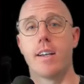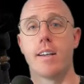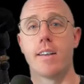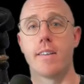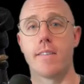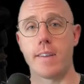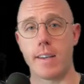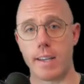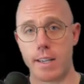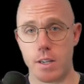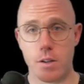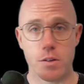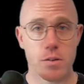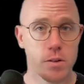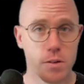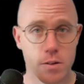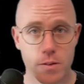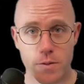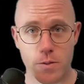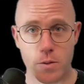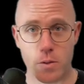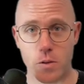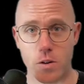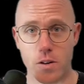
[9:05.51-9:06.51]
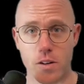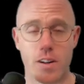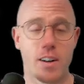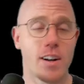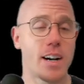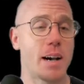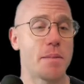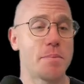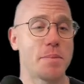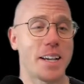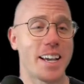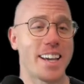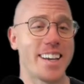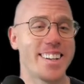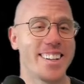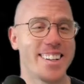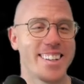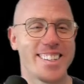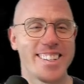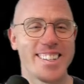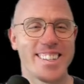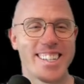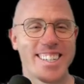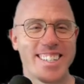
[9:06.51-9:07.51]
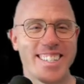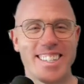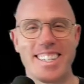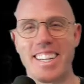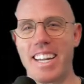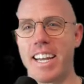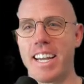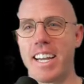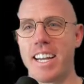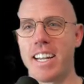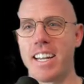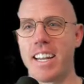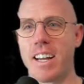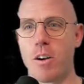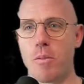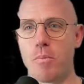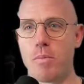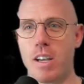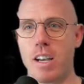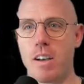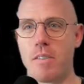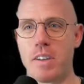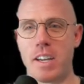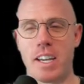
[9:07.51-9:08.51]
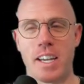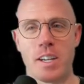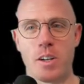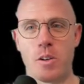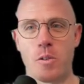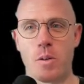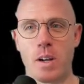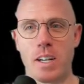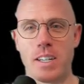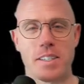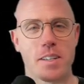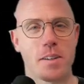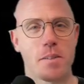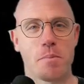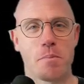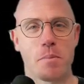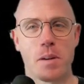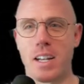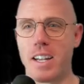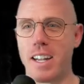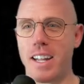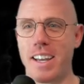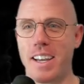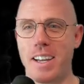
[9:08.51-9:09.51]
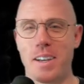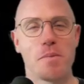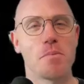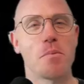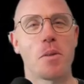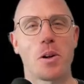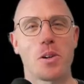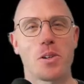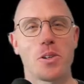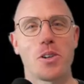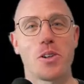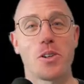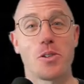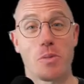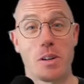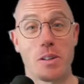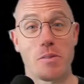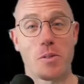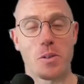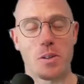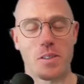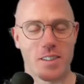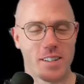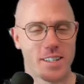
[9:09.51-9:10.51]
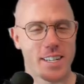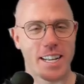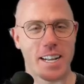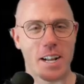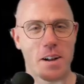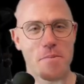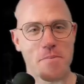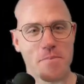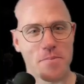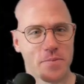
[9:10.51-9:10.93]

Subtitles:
Thank you for hopping into this, and I hope you have a great Monday, March 24th. Take care.